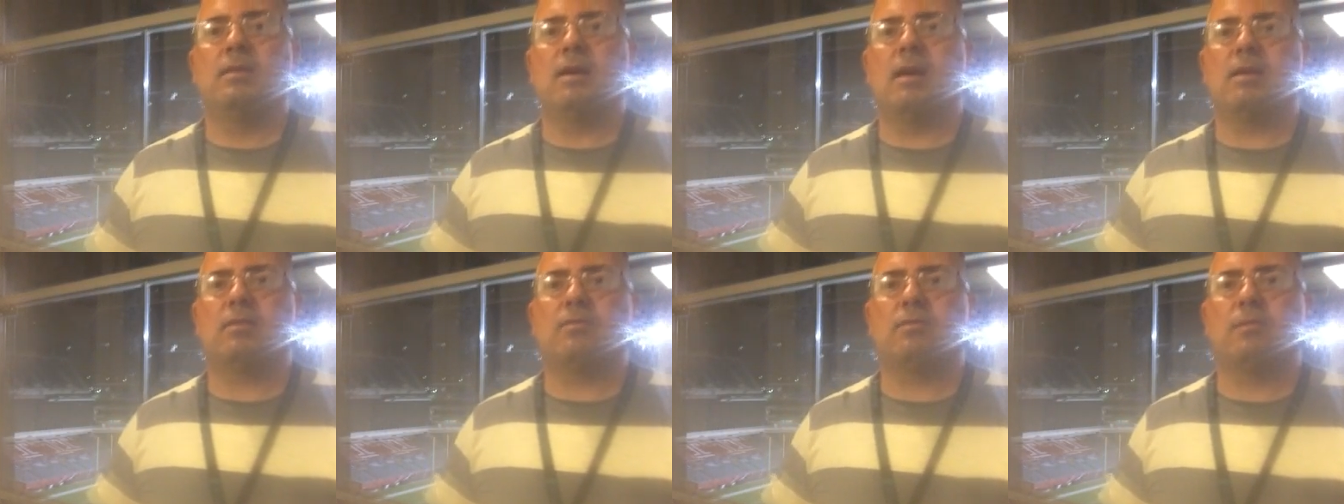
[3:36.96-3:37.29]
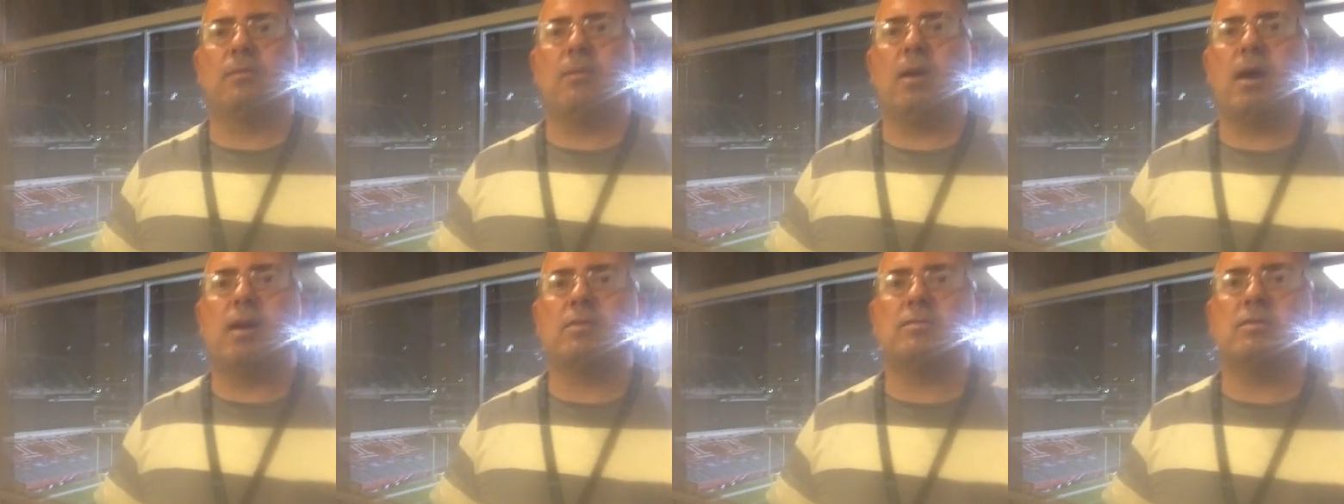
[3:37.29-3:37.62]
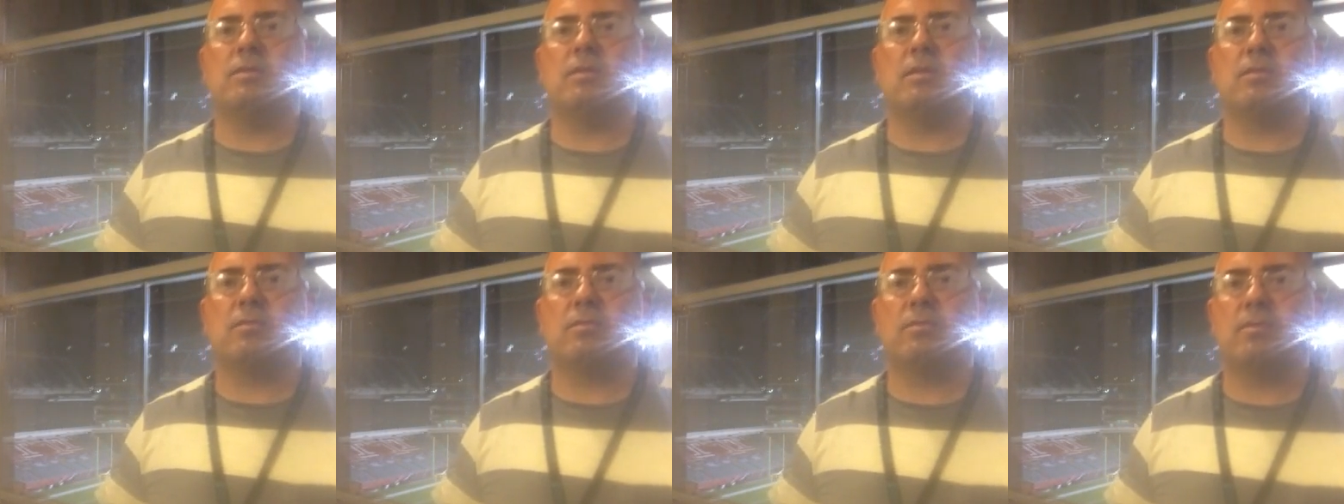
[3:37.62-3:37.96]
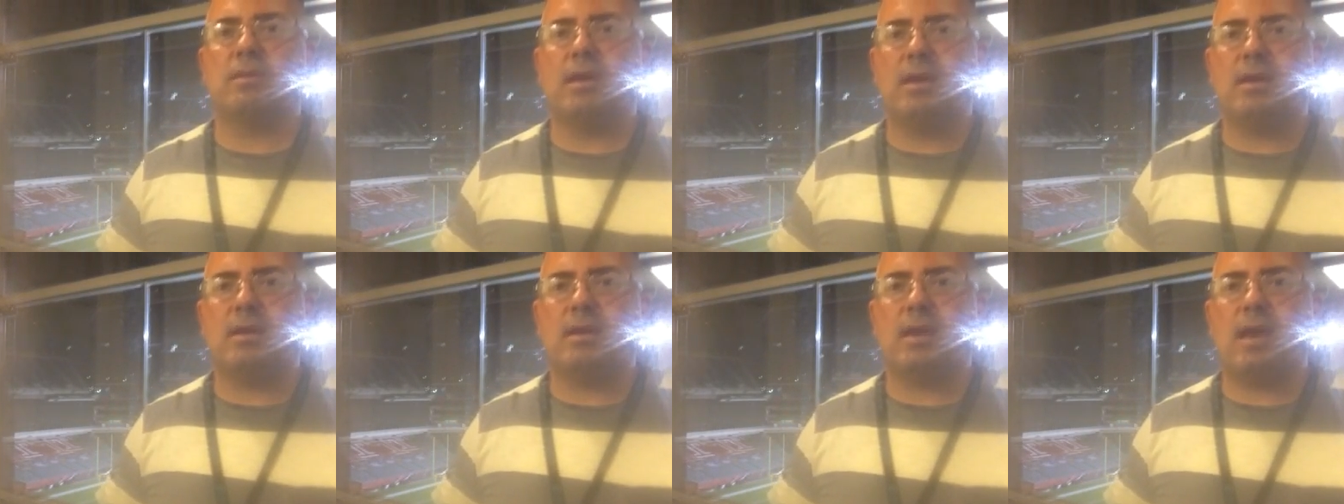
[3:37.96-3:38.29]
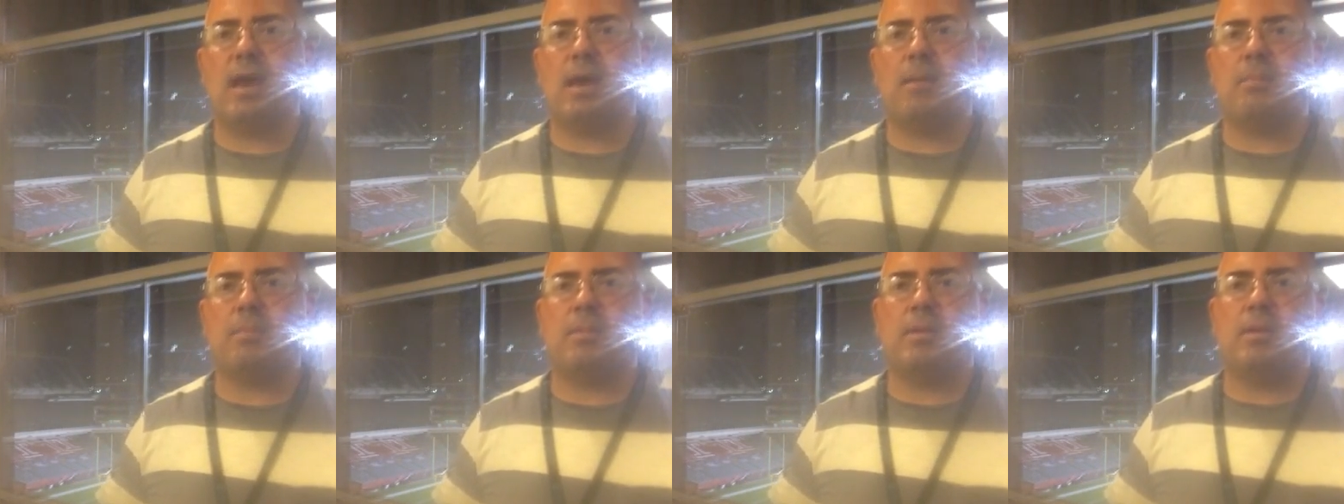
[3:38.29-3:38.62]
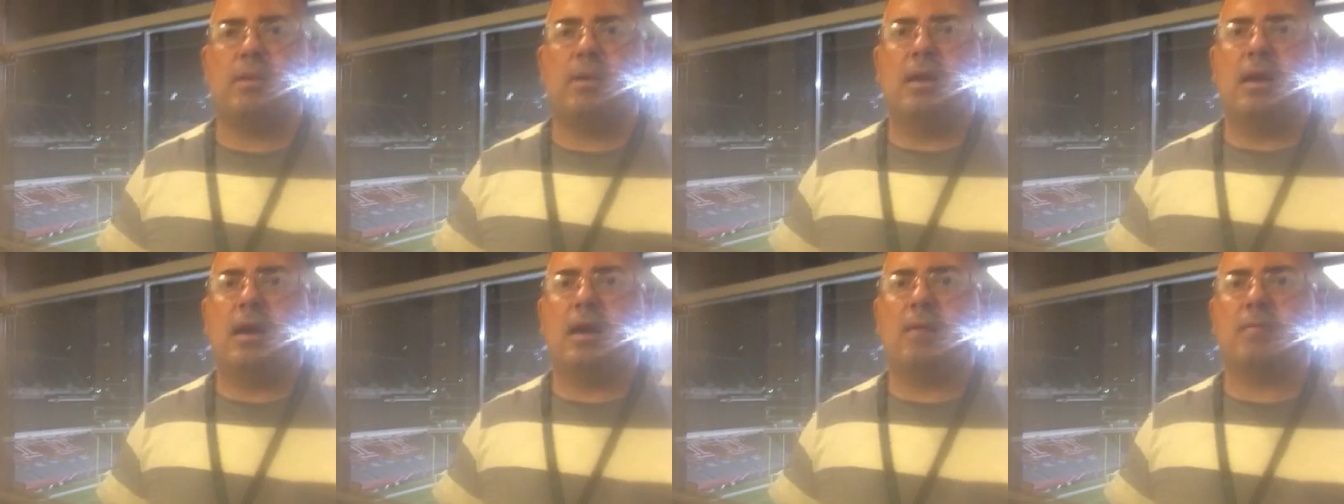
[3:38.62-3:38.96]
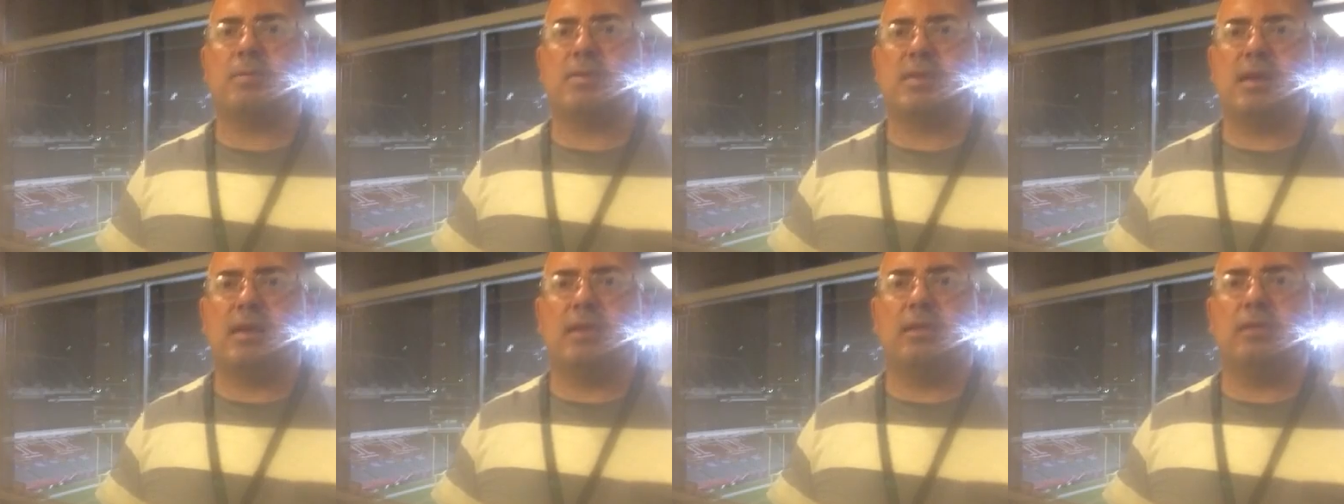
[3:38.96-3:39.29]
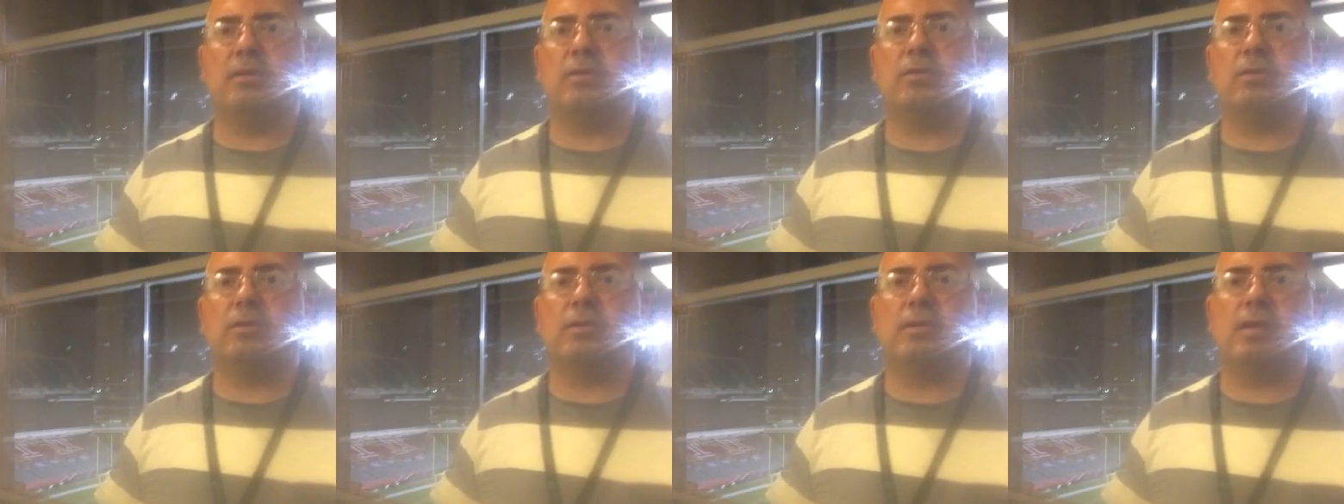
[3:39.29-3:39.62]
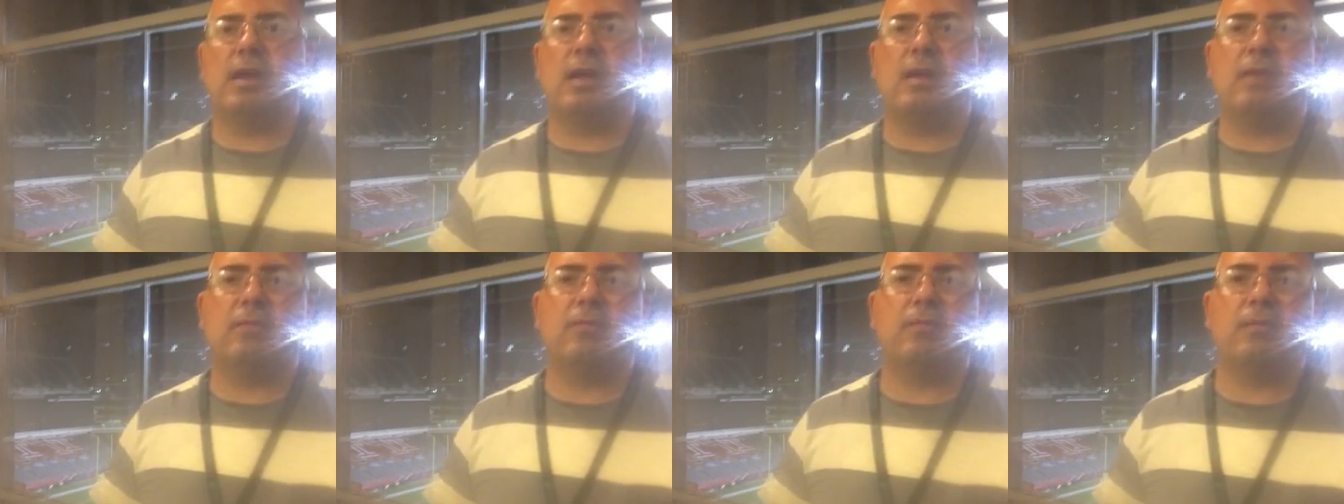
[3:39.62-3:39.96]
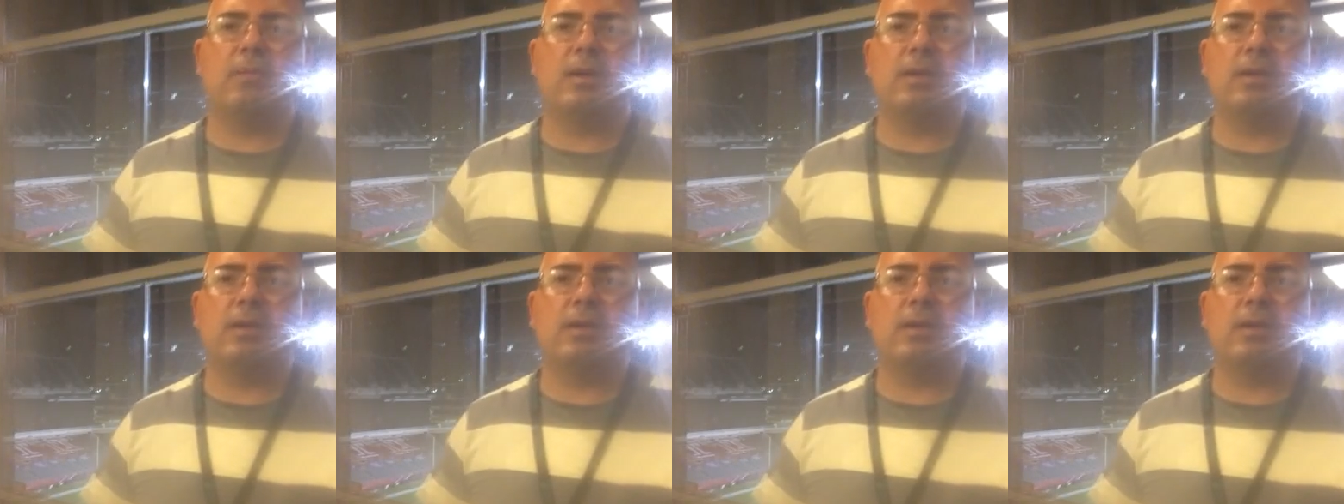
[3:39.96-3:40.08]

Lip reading: Thanks for watching. This was Nightcap. I'm Sal Internanado for